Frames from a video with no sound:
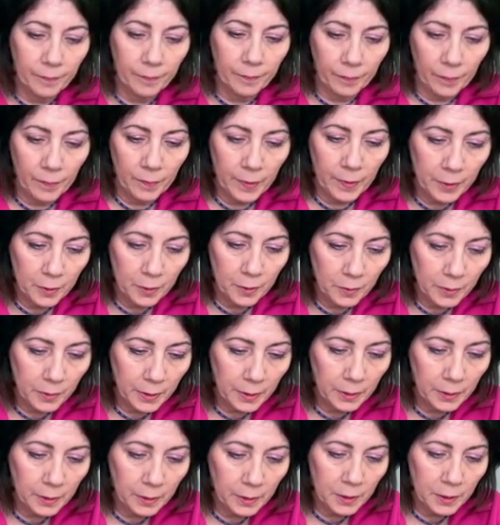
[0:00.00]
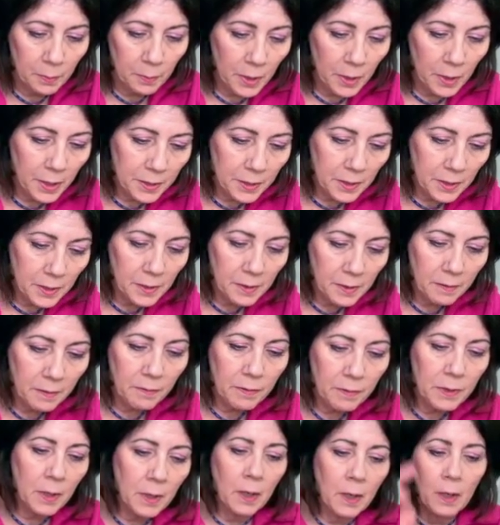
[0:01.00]
Make sure I hit these
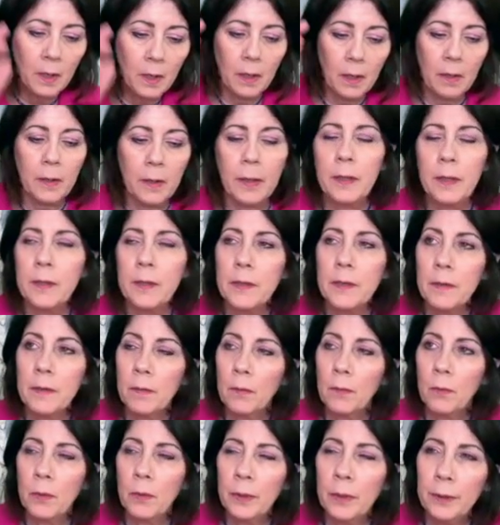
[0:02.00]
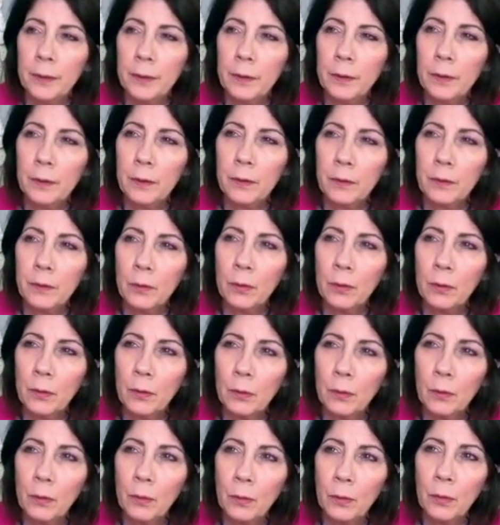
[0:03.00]
positives. All right, is it one,
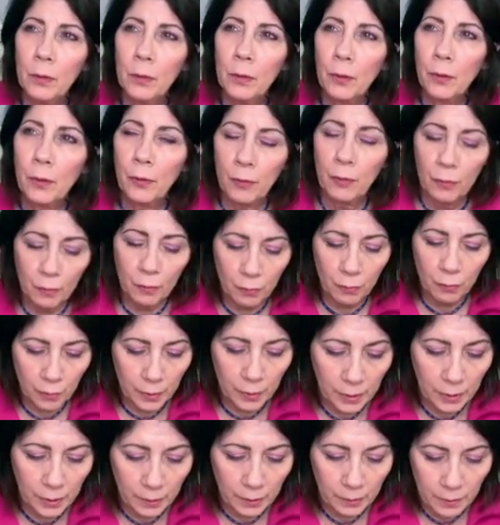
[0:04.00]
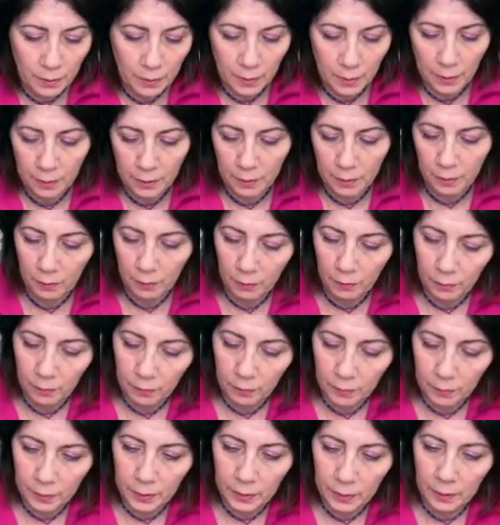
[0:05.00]
two, three, section
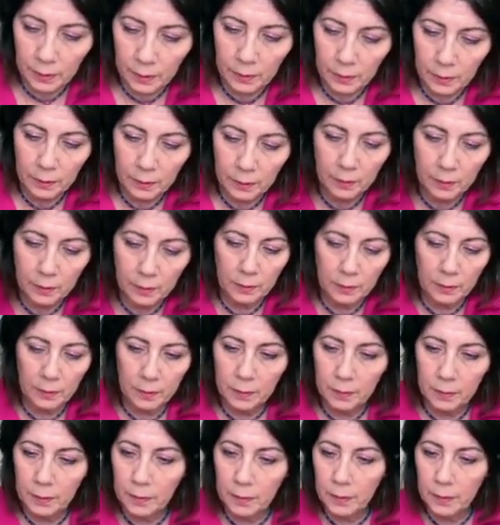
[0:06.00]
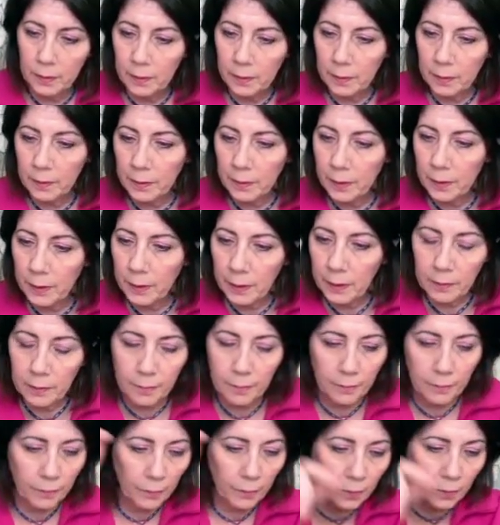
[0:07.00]
three? Okay,
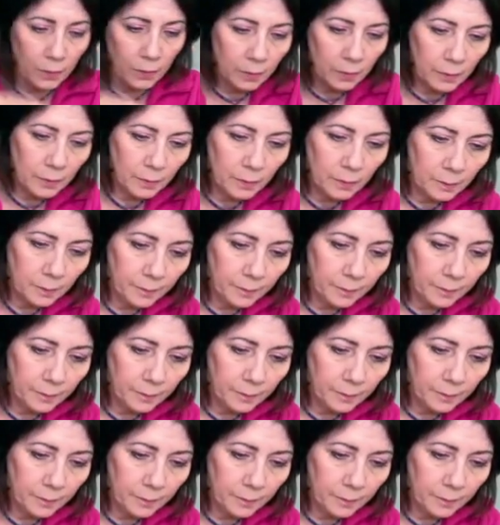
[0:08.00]
good.